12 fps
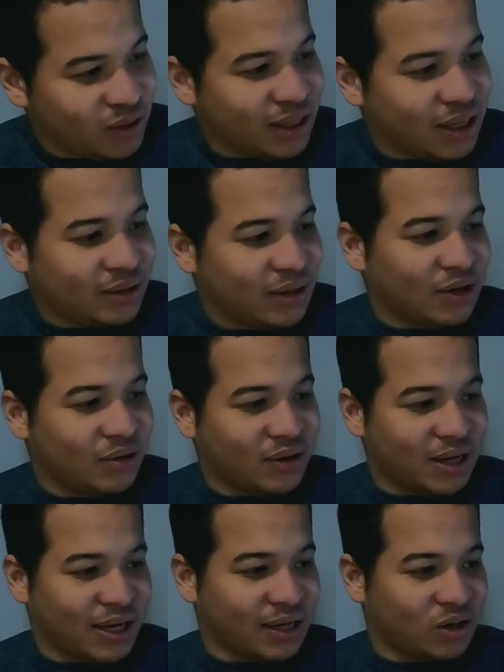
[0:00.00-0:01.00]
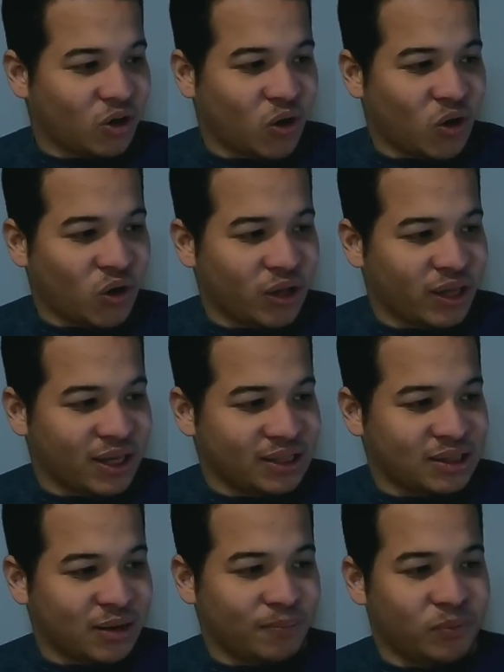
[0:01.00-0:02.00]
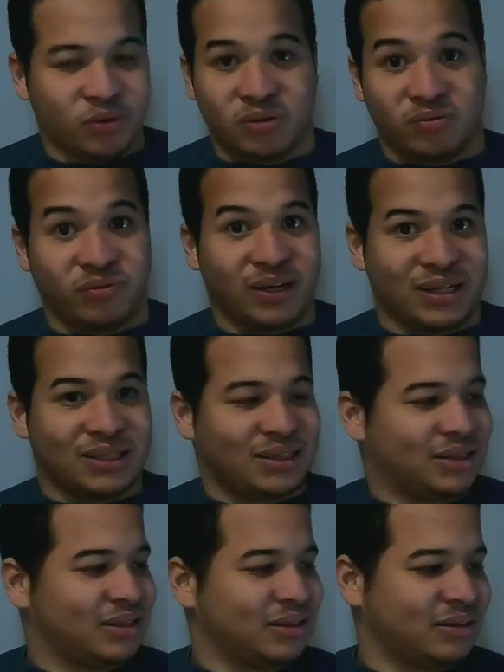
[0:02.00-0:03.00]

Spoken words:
down now and call this computer fixed.